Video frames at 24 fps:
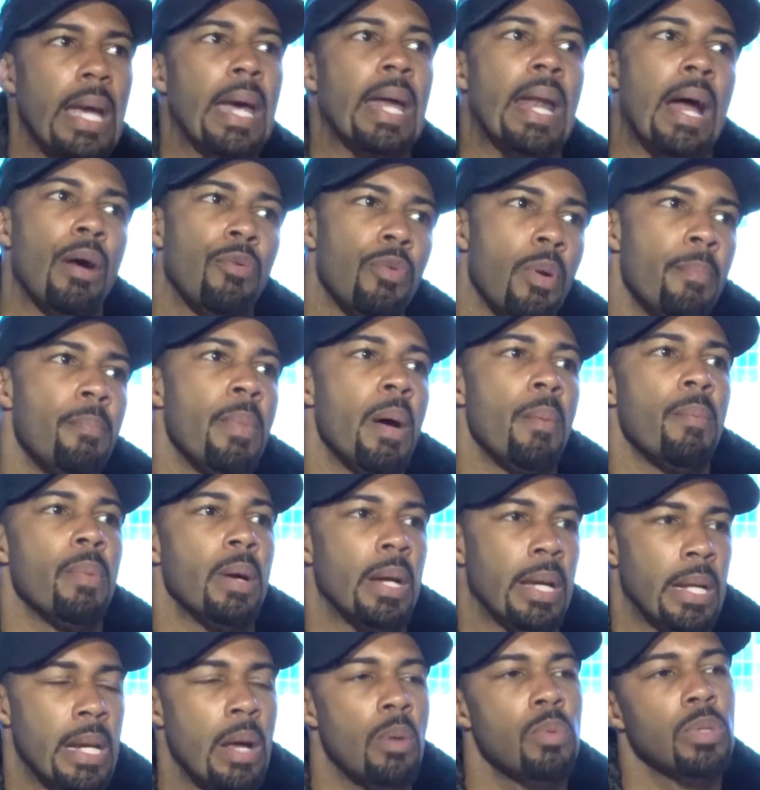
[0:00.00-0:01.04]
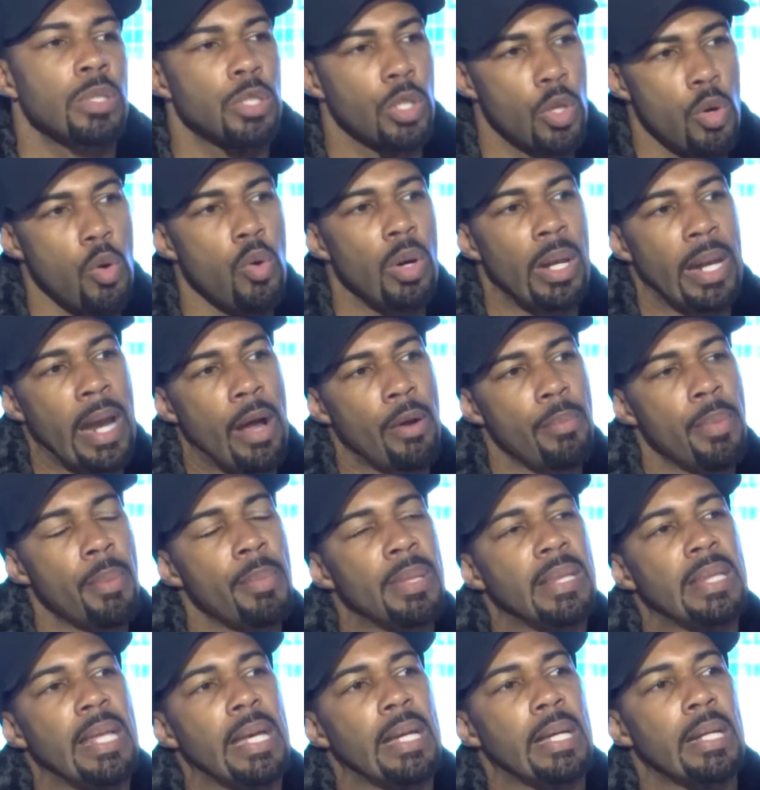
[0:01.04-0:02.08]
And I remember, and that was cool. And I remember
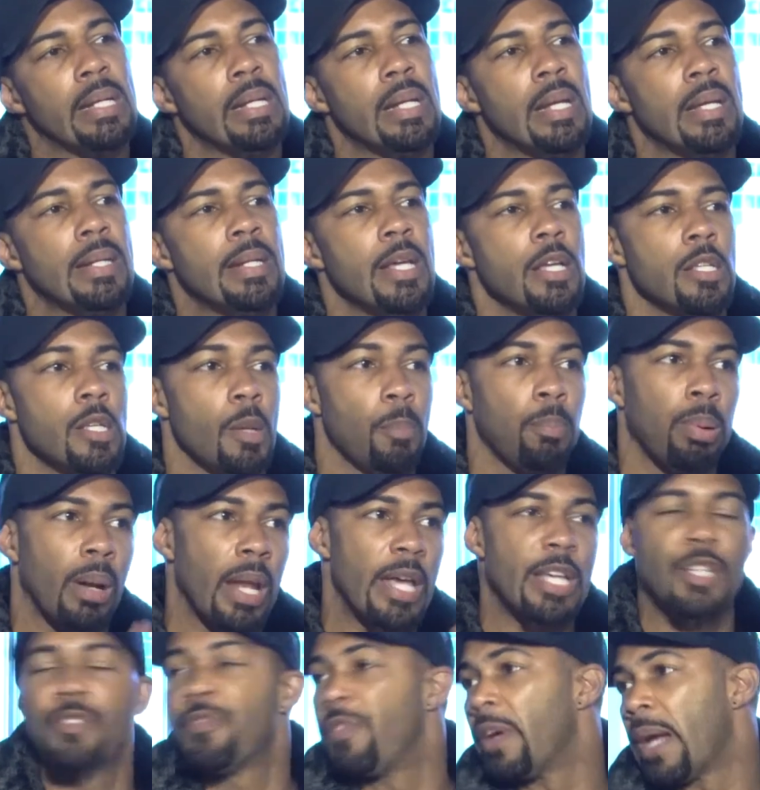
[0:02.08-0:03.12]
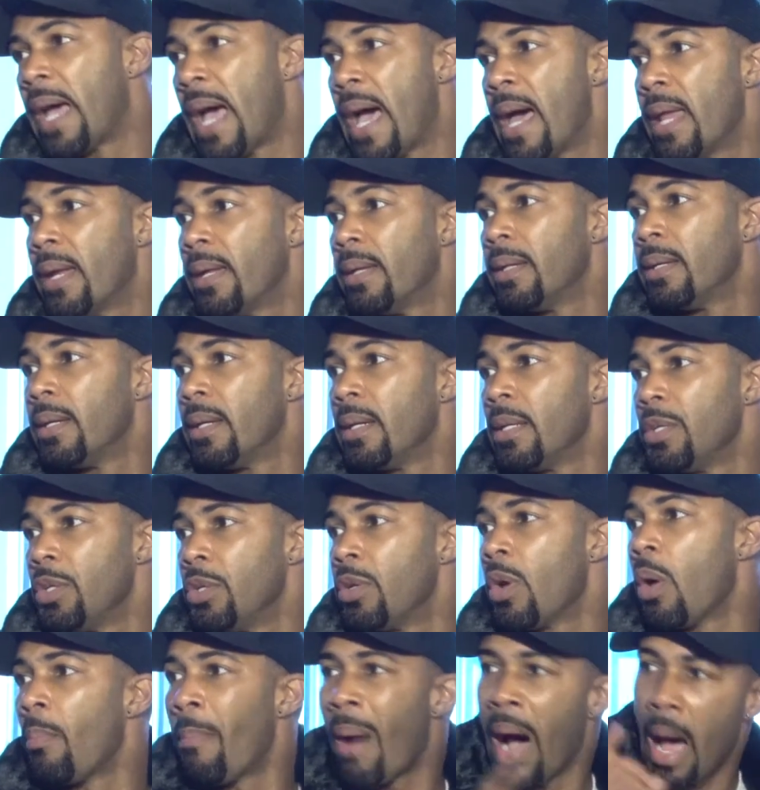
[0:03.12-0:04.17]
thinking, there's a place for that. You
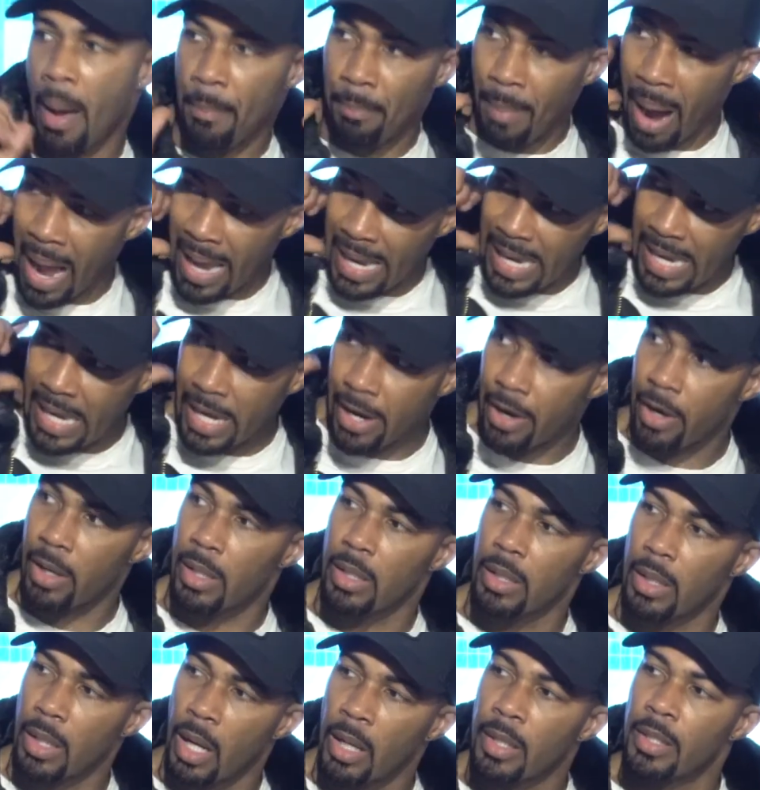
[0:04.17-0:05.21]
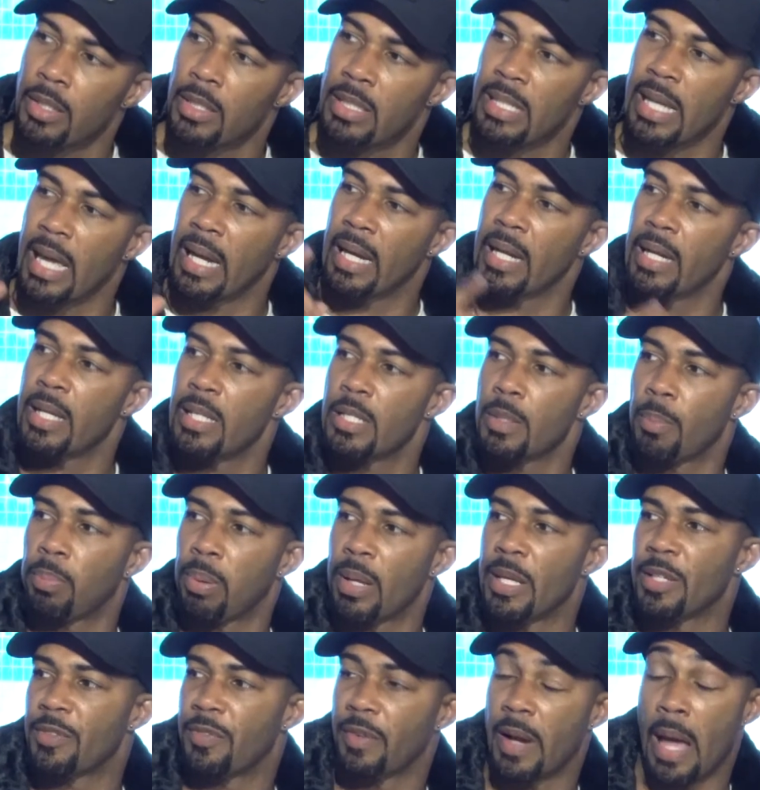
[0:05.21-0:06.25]
know, my ear could understand that there's a
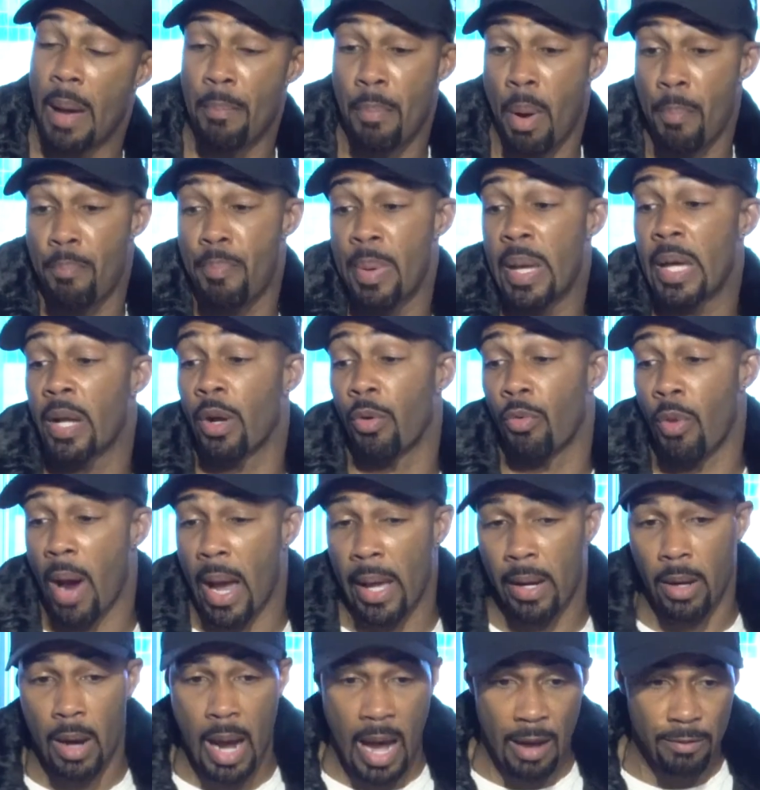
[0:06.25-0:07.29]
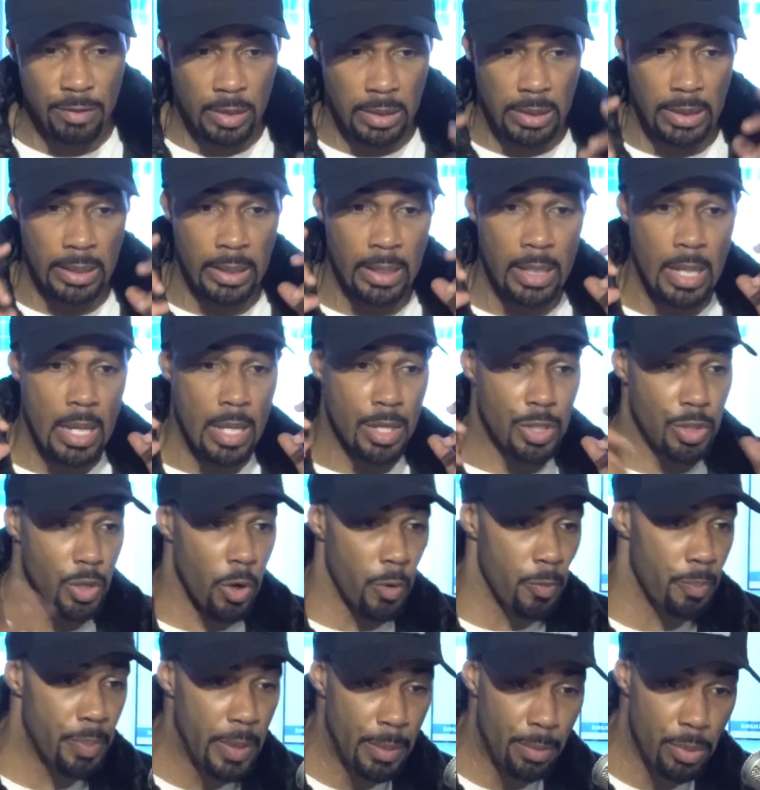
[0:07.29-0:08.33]
place for that. But being a writer, obviously,
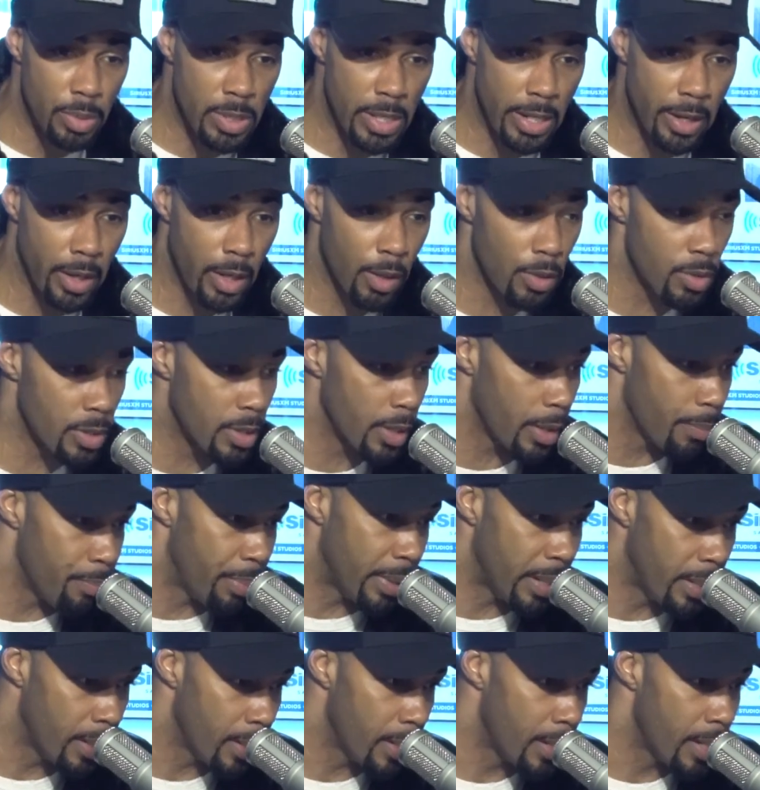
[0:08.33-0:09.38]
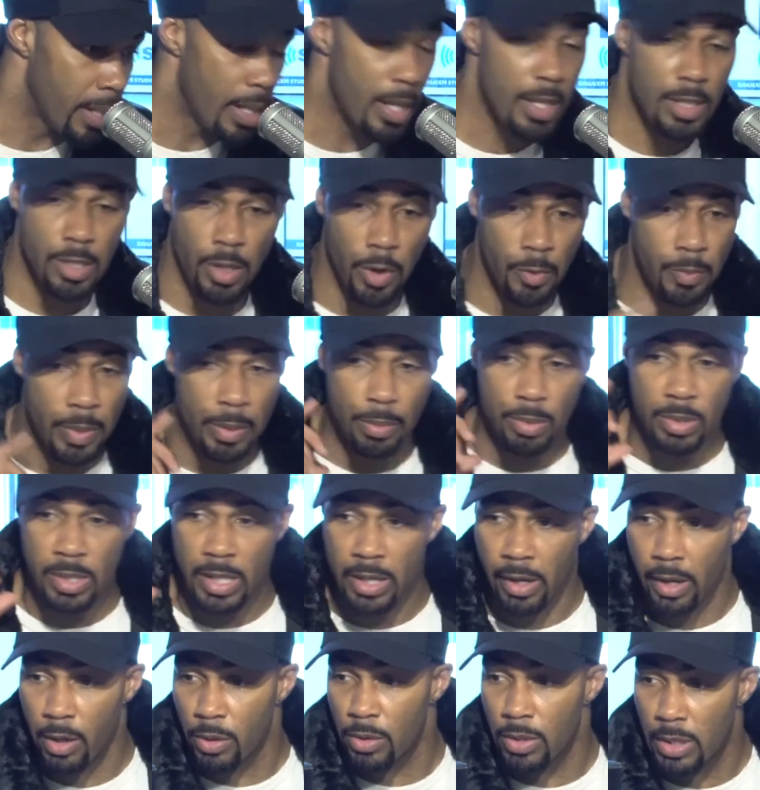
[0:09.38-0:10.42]
certain people's ear goes to the beat. Certain people's
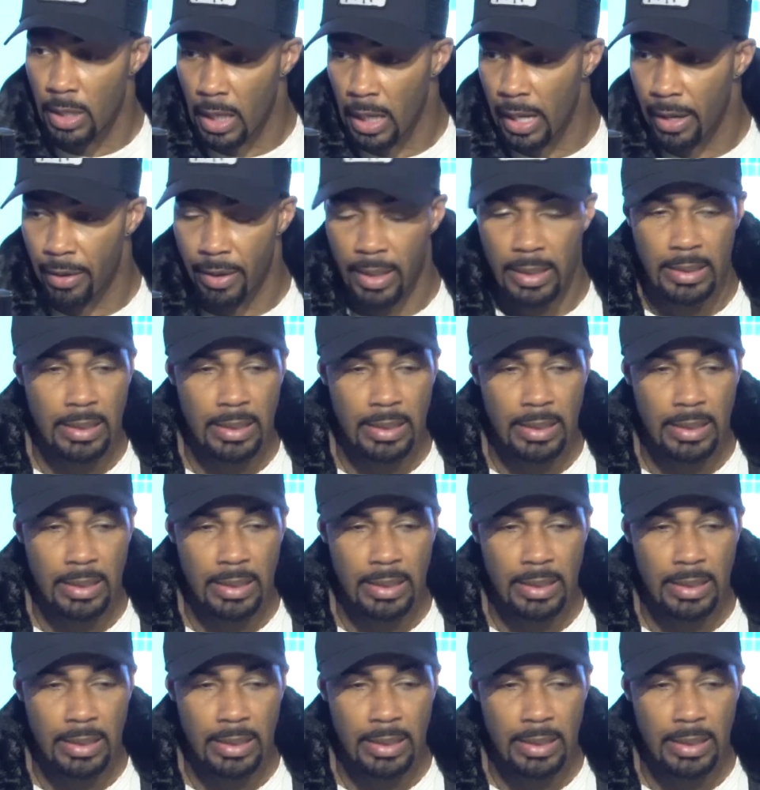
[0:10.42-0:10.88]
ear goes to the lyric.